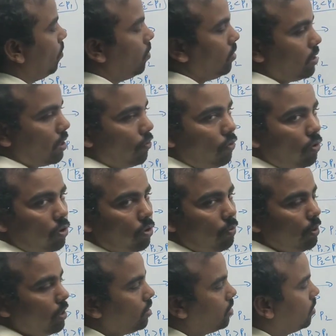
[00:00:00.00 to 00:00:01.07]
of moles of O2
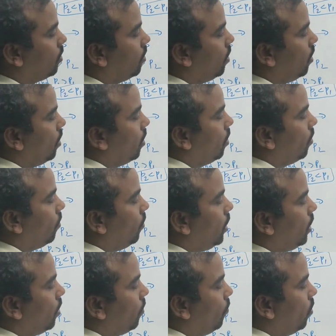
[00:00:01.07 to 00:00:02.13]
means
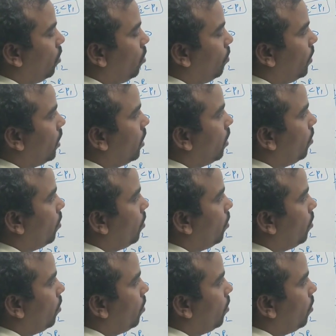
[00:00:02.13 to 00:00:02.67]
weight of O2 by